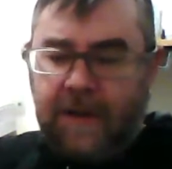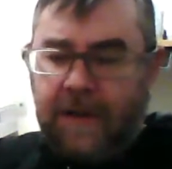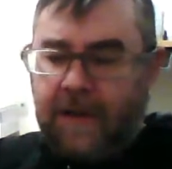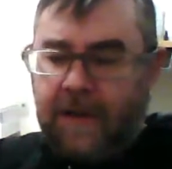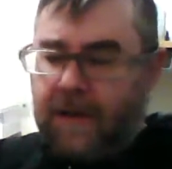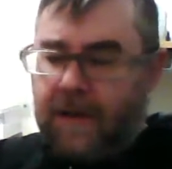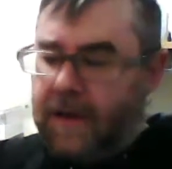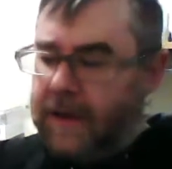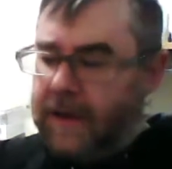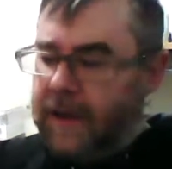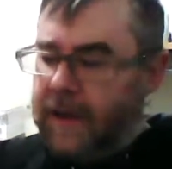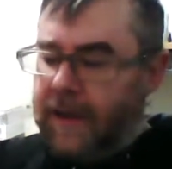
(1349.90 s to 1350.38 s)

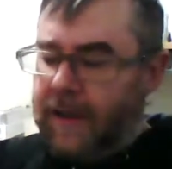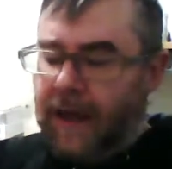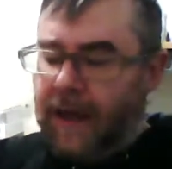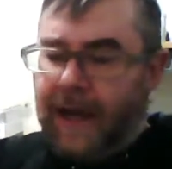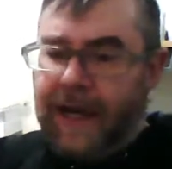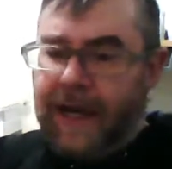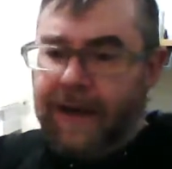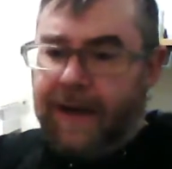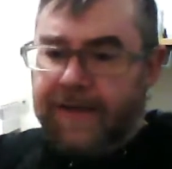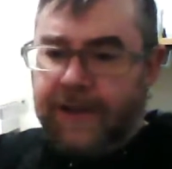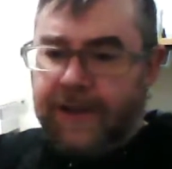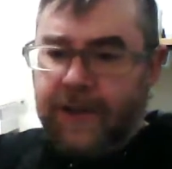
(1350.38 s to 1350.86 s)
then I
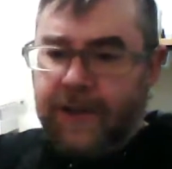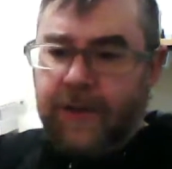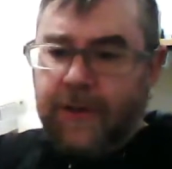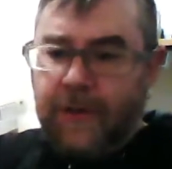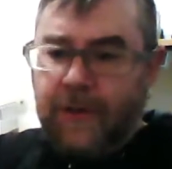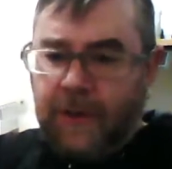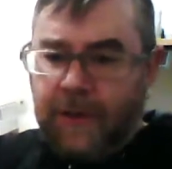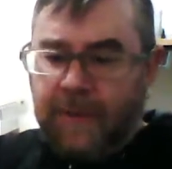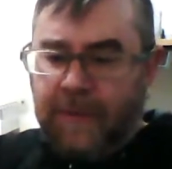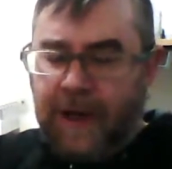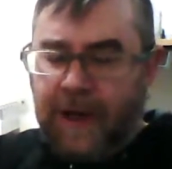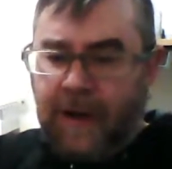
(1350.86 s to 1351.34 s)
have
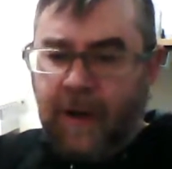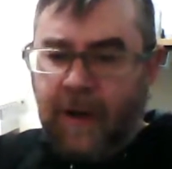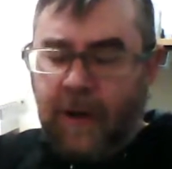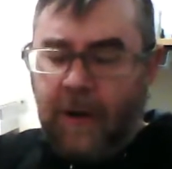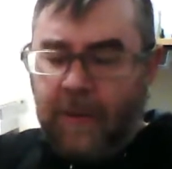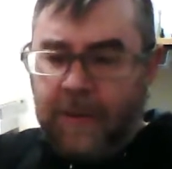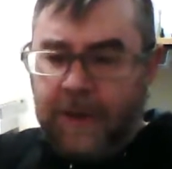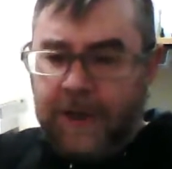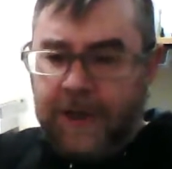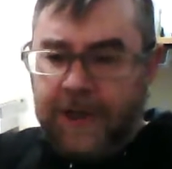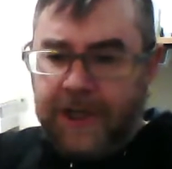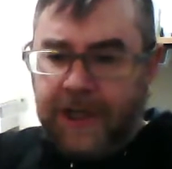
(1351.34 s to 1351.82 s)
2 in my
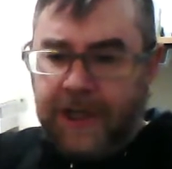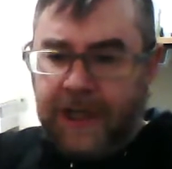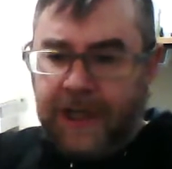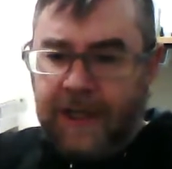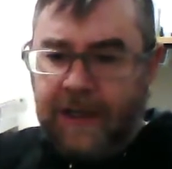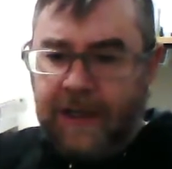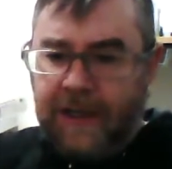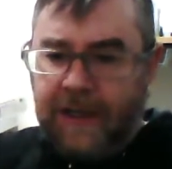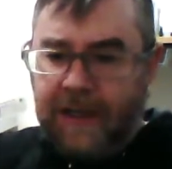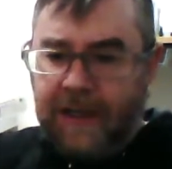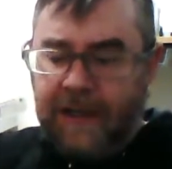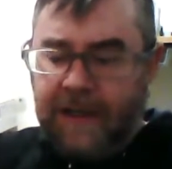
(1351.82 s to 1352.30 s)
home
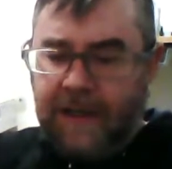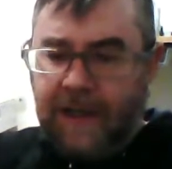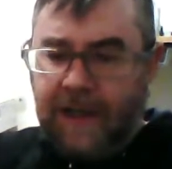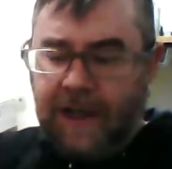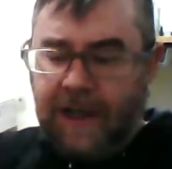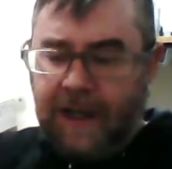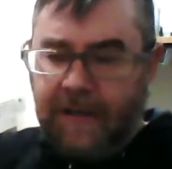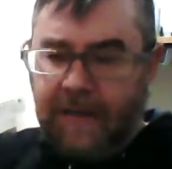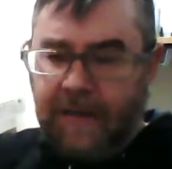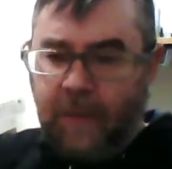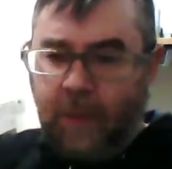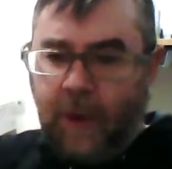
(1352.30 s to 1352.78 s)
machine, and then I
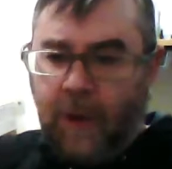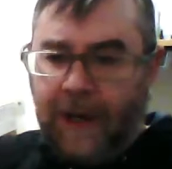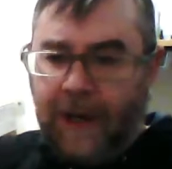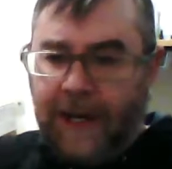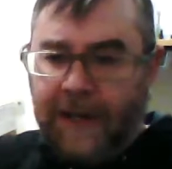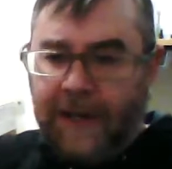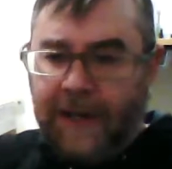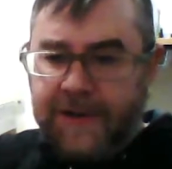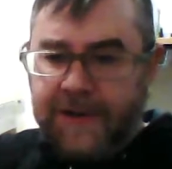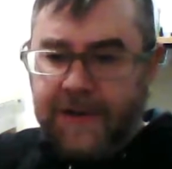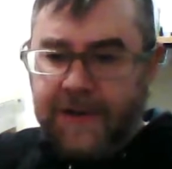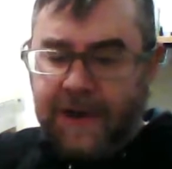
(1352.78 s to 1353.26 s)
have 1
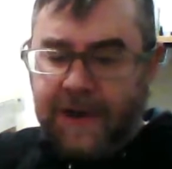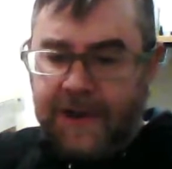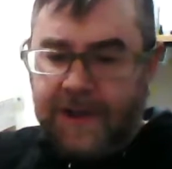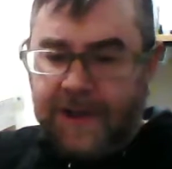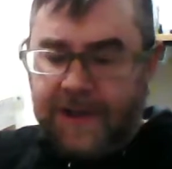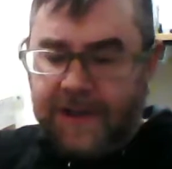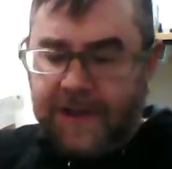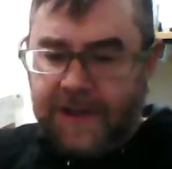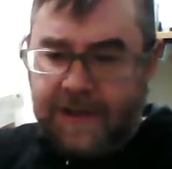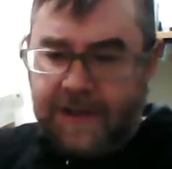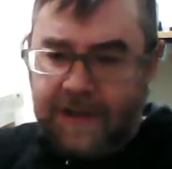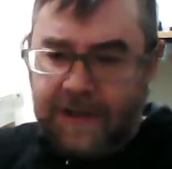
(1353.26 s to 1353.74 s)
extra
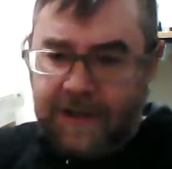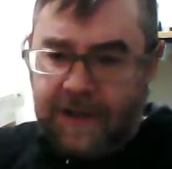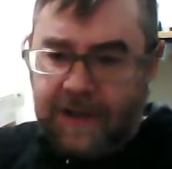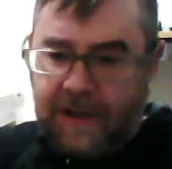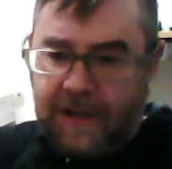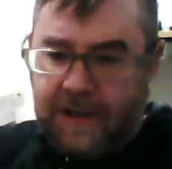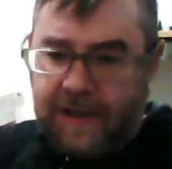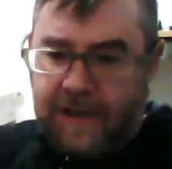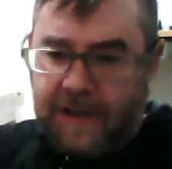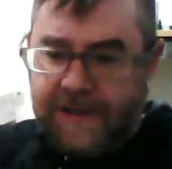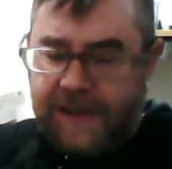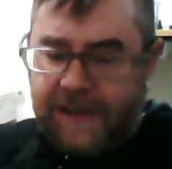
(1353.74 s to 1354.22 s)
just
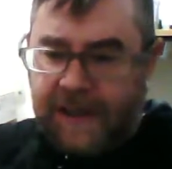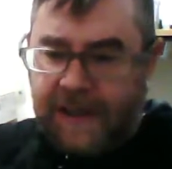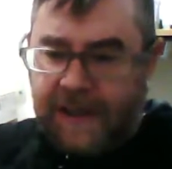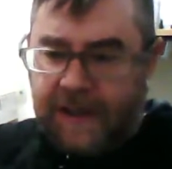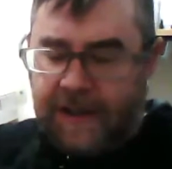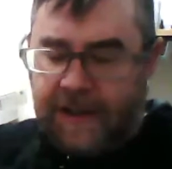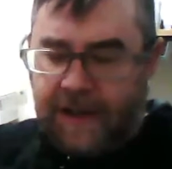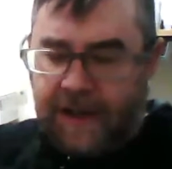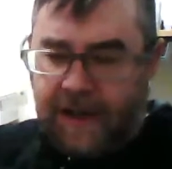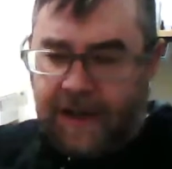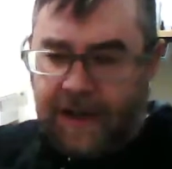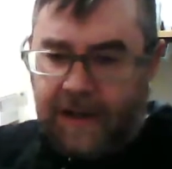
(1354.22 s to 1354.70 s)
sitting
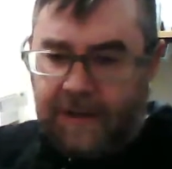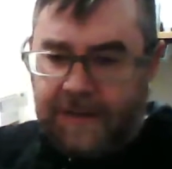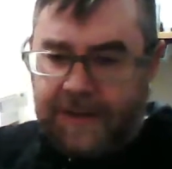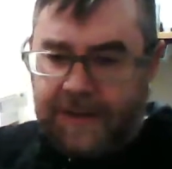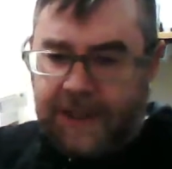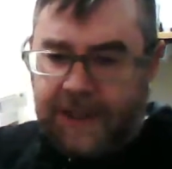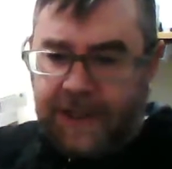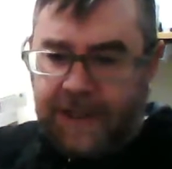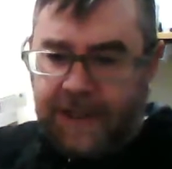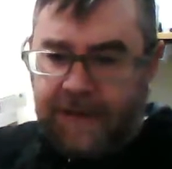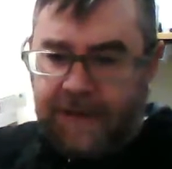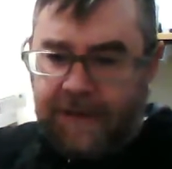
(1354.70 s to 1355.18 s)
there. I was
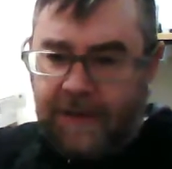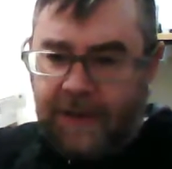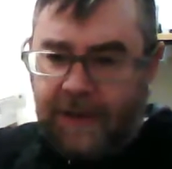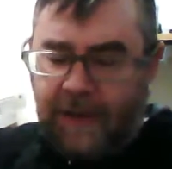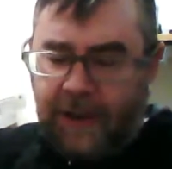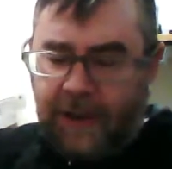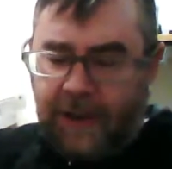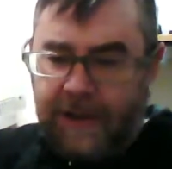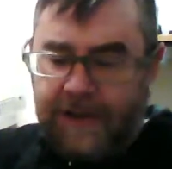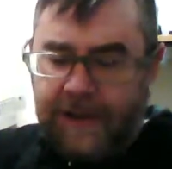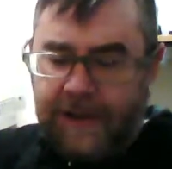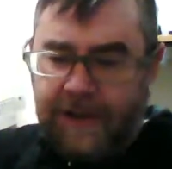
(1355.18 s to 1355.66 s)
going to loan
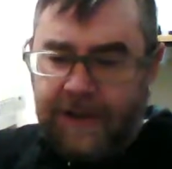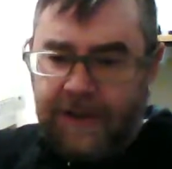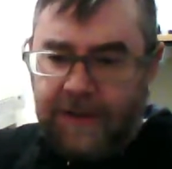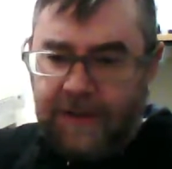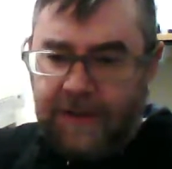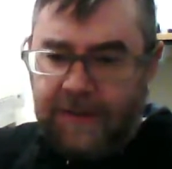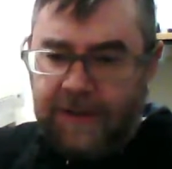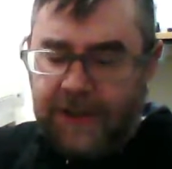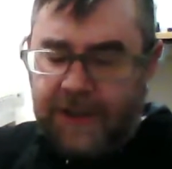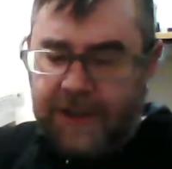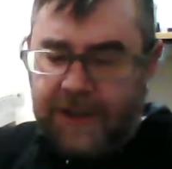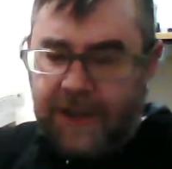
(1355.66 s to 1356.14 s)
it to
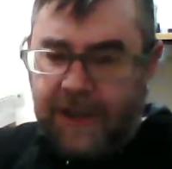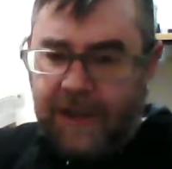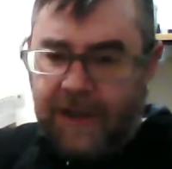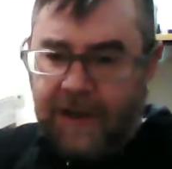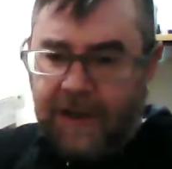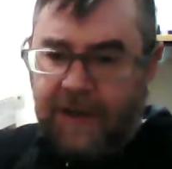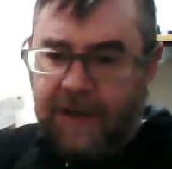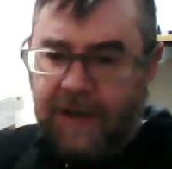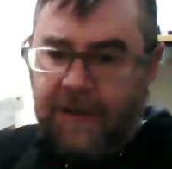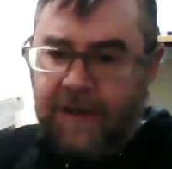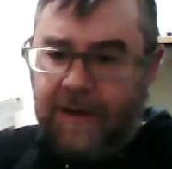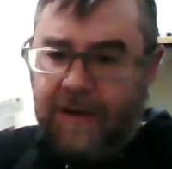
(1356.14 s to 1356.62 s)

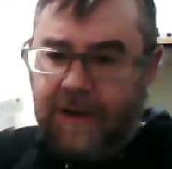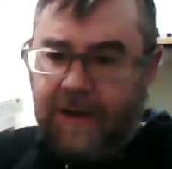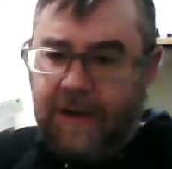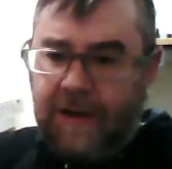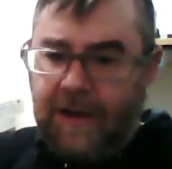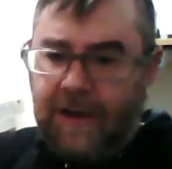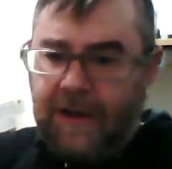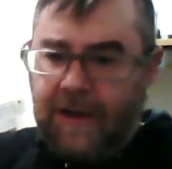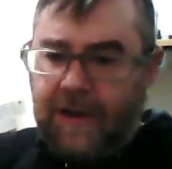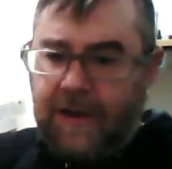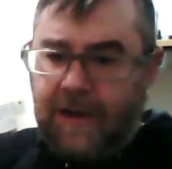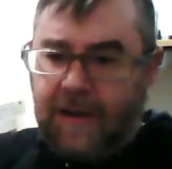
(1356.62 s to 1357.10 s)
Michelle,
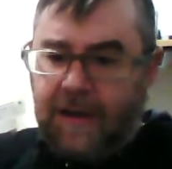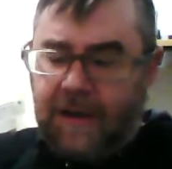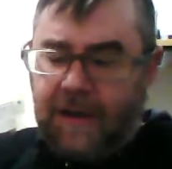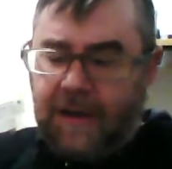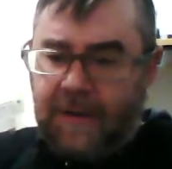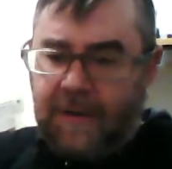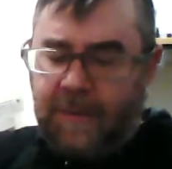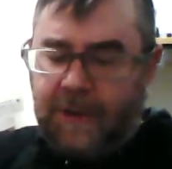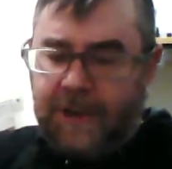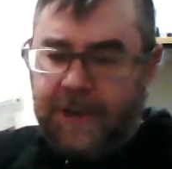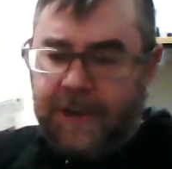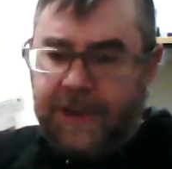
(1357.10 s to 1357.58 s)

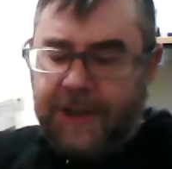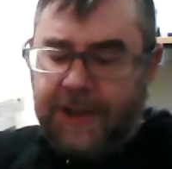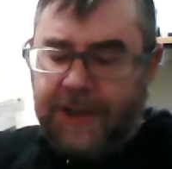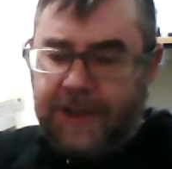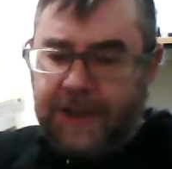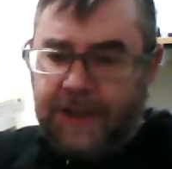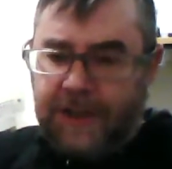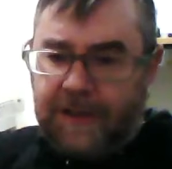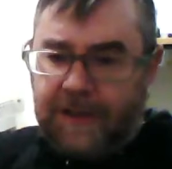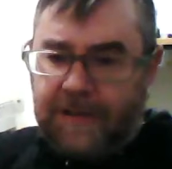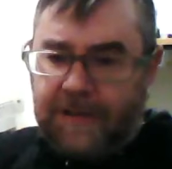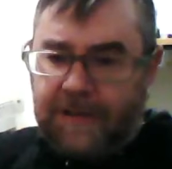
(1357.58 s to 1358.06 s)
which she
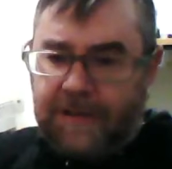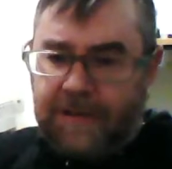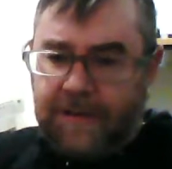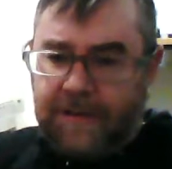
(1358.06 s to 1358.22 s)
could.